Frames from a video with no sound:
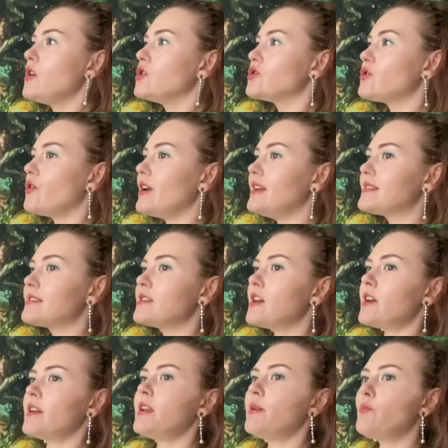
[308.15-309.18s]
So it's
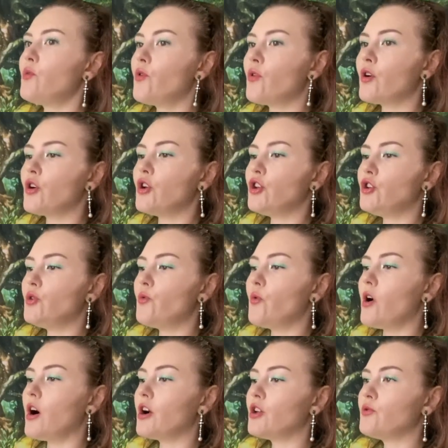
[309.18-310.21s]
not anymore
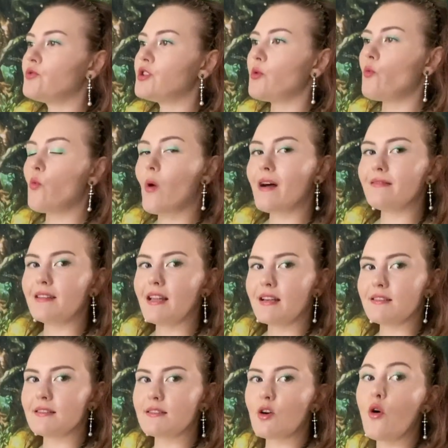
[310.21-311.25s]
you are using one
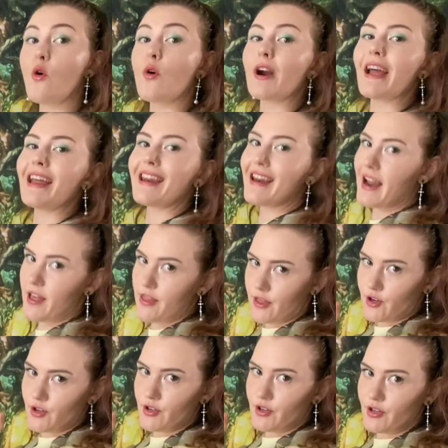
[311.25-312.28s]
lens or
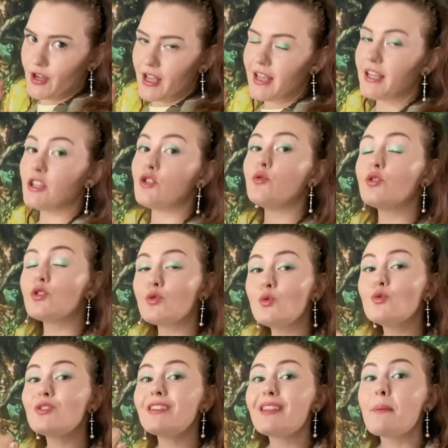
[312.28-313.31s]
another. It's you're
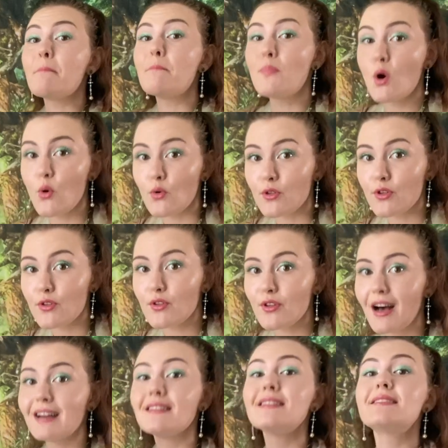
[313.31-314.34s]
using them both
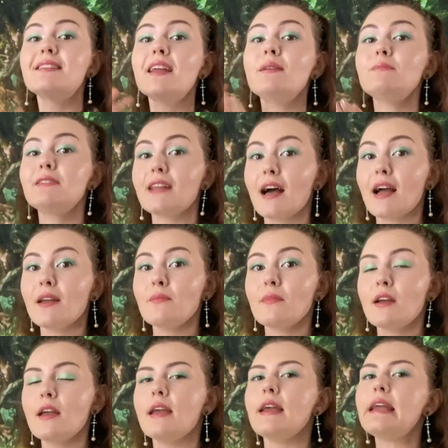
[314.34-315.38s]
at the same
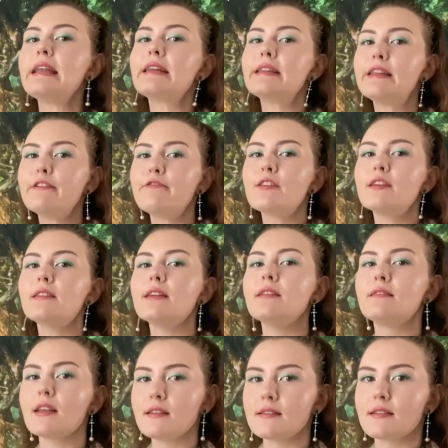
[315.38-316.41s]
time in a different
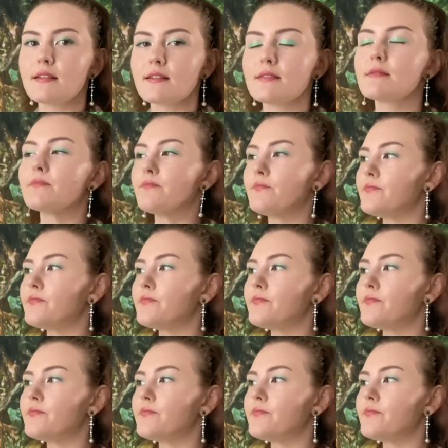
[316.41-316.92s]
intensities.